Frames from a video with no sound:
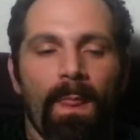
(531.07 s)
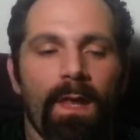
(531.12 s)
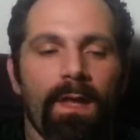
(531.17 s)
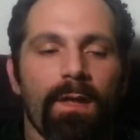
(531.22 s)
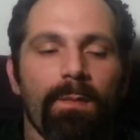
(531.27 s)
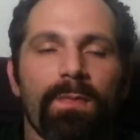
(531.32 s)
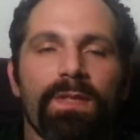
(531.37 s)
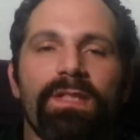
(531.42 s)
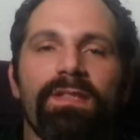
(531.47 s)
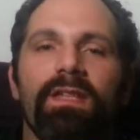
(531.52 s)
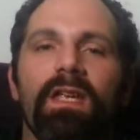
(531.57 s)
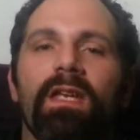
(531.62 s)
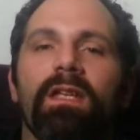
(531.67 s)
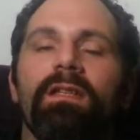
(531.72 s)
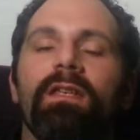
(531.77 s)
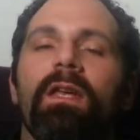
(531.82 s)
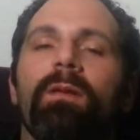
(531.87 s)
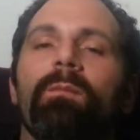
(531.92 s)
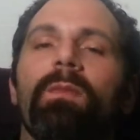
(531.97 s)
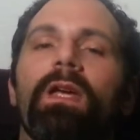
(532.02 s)
The mistake
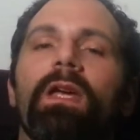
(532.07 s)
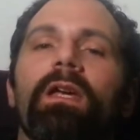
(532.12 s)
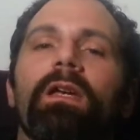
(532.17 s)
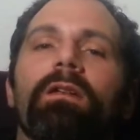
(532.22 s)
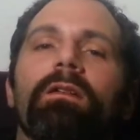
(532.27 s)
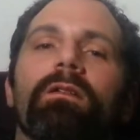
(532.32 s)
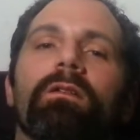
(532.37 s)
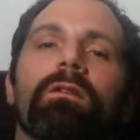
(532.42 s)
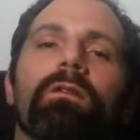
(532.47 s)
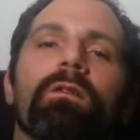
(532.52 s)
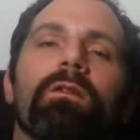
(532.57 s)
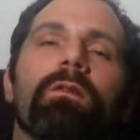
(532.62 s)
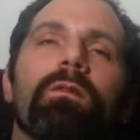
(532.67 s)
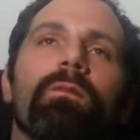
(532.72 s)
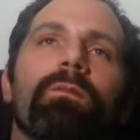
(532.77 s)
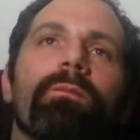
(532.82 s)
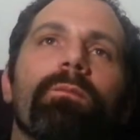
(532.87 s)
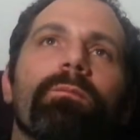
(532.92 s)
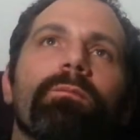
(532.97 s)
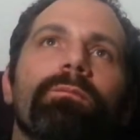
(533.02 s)
they made
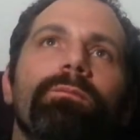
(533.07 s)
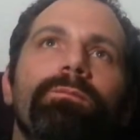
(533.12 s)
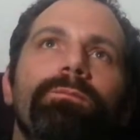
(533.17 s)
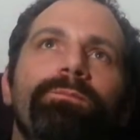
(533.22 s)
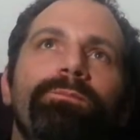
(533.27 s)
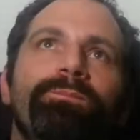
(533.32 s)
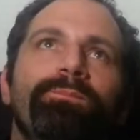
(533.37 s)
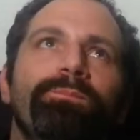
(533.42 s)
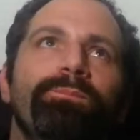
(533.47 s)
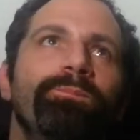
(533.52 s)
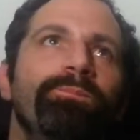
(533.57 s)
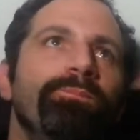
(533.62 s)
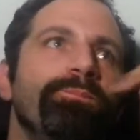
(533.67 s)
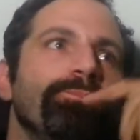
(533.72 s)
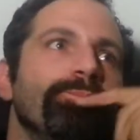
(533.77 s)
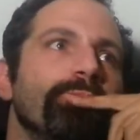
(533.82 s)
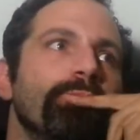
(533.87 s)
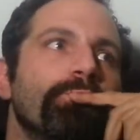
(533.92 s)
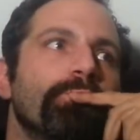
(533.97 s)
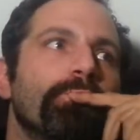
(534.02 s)

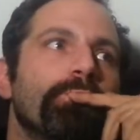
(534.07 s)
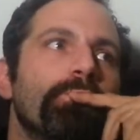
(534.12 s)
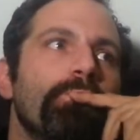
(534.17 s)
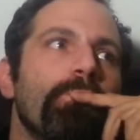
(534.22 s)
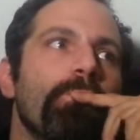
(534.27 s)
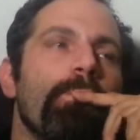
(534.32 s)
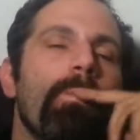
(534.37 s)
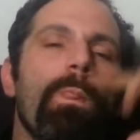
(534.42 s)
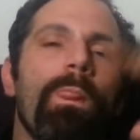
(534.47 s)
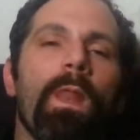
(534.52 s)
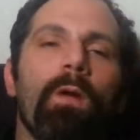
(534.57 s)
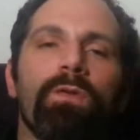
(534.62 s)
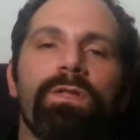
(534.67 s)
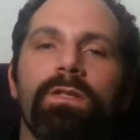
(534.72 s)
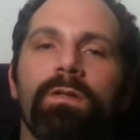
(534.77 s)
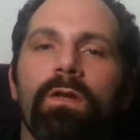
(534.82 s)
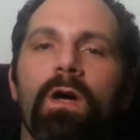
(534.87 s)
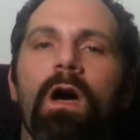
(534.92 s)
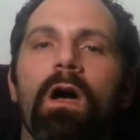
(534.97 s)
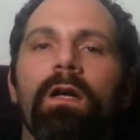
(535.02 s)
was
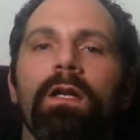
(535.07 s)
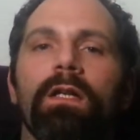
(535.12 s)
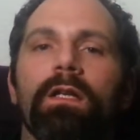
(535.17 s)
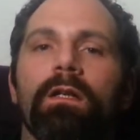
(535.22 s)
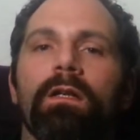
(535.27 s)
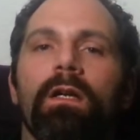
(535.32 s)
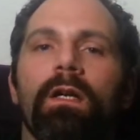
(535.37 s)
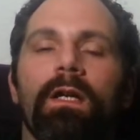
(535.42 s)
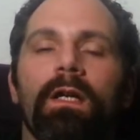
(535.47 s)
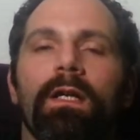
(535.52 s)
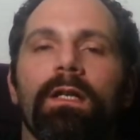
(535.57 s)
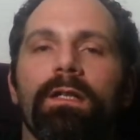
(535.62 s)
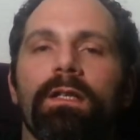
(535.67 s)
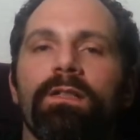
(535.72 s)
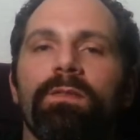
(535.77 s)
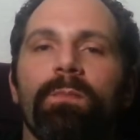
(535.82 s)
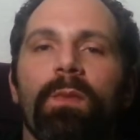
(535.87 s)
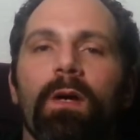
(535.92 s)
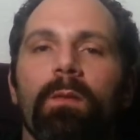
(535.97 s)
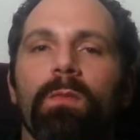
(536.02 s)
talking in
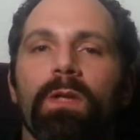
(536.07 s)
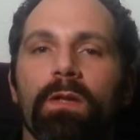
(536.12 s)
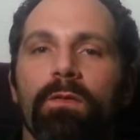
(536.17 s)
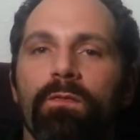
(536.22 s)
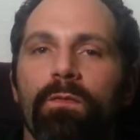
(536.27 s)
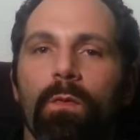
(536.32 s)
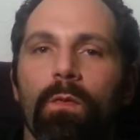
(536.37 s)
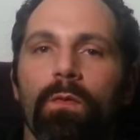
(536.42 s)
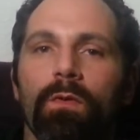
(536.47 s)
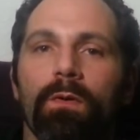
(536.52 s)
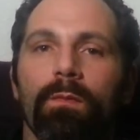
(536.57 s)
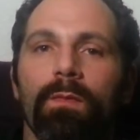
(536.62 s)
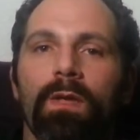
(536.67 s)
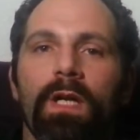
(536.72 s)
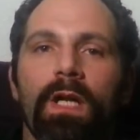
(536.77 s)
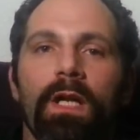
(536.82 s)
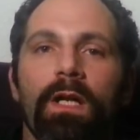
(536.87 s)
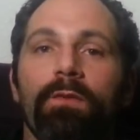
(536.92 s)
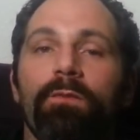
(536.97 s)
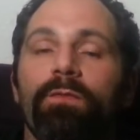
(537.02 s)
this public forum
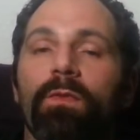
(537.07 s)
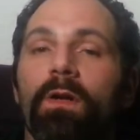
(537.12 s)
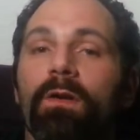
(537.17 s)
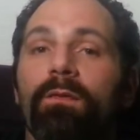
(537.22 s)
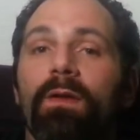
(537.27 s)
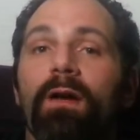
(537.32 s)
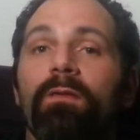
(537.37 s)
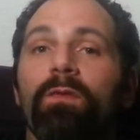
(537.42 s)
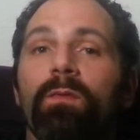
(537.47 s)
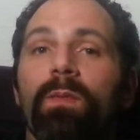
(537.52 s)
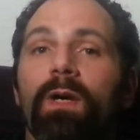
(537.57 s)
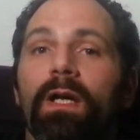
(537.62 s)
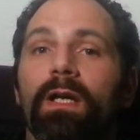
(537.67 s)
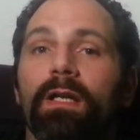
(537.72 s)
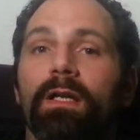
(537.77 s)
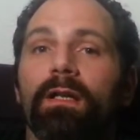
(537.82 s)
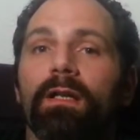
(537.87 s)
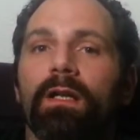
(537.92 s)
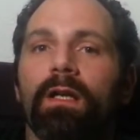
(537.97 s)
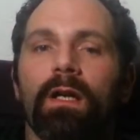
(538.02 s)
in front of everybody.
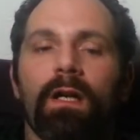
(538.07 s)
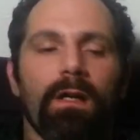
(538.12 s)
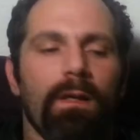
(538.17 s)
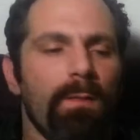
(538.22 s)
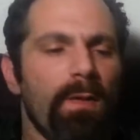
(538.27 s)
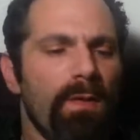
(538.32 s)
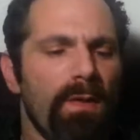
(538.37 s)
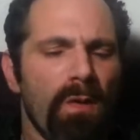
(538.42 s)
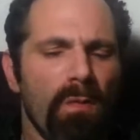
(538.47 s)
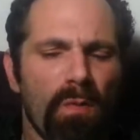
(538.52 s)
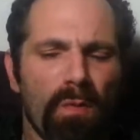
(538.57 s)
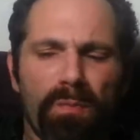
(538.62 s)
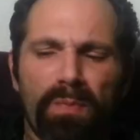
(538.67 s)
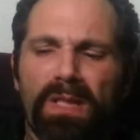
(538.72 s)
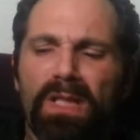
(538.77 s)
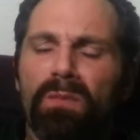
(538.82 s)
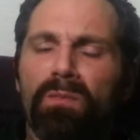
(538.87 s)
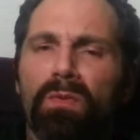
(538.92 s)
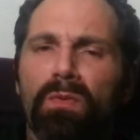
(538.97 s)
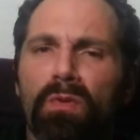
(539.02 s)
And I mean, there were
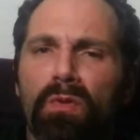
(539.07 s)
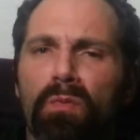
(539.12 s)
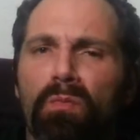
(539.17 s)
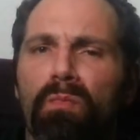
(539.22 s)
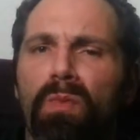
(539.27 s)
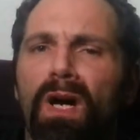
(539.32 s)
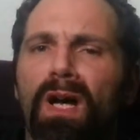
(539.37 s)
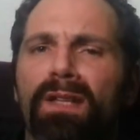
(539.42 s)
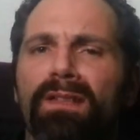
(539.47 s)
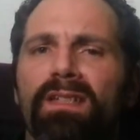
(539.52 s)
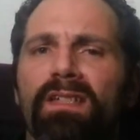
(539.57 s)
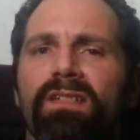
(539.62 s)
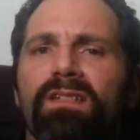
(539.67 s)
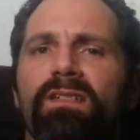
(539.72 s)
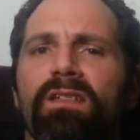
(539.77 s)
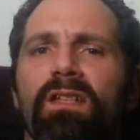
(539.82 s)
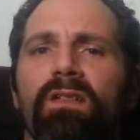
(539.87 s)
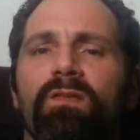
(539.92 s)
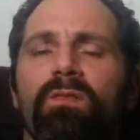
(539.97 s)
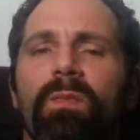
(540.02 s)
people who bought this
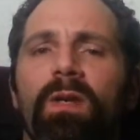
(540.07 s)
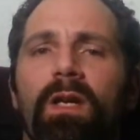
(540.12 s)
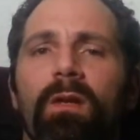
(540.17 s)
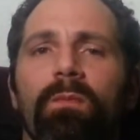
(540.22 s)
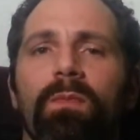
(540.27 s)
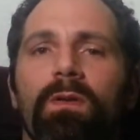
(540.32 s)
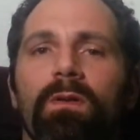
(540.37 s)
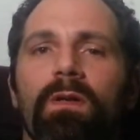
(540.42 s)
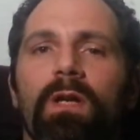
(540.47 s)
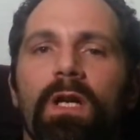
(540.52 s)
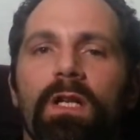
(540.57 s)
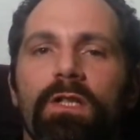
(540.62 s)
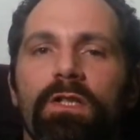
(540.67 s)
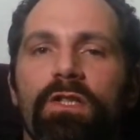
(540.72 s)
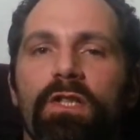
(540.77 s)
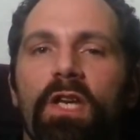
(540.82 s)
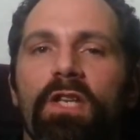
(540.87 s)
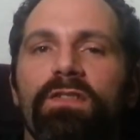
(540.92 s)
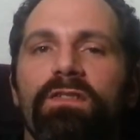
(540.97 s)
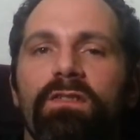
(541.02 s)
newspaper
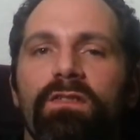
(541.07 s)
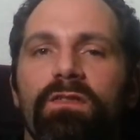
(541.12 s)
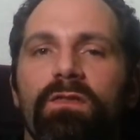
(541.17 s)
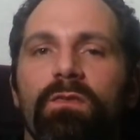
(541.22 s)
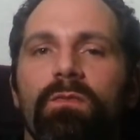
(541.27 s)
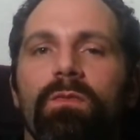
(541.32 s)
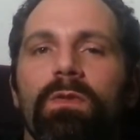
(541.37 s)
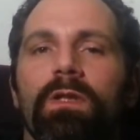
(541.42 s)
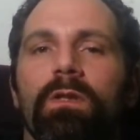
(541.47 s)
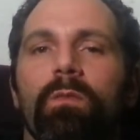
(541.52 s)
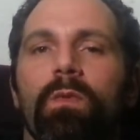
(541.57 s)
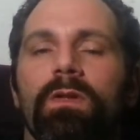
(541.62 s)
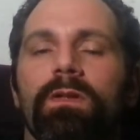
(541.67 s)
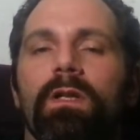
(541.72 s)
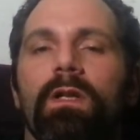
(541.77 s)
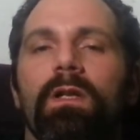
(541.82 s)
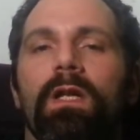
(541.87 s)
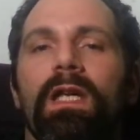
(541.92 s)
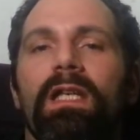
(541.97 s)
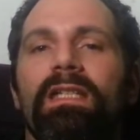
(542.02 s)
just to read what
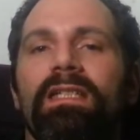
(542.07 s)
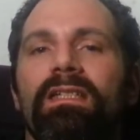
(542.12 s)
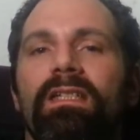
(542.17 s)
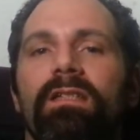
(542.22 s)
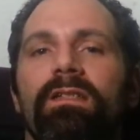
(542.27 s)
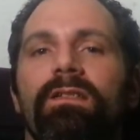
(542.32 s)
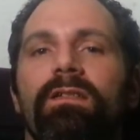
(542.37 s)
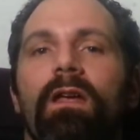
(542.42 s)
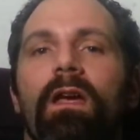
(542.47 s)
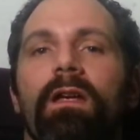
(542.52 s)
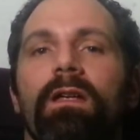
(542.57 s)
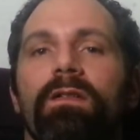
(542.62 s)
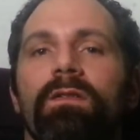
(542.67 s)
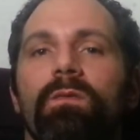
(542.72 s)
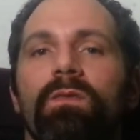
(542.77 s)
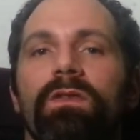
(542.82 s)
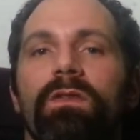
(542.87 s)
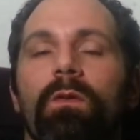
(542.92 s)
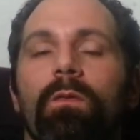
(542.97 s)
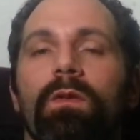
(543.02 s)
the latest in science
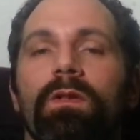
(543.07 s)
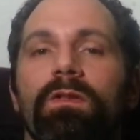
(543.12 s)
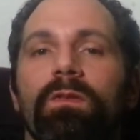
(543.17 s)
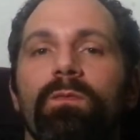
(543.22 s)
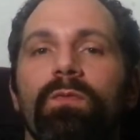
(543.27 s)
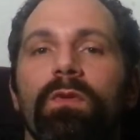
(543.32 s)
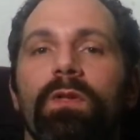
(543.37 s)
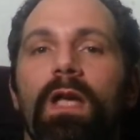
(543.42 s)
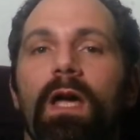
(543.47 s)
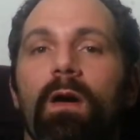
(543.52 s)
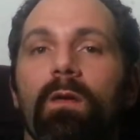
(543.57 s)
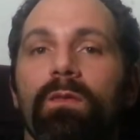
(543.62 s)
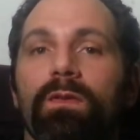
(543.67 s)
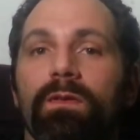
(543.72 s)
was going to put out.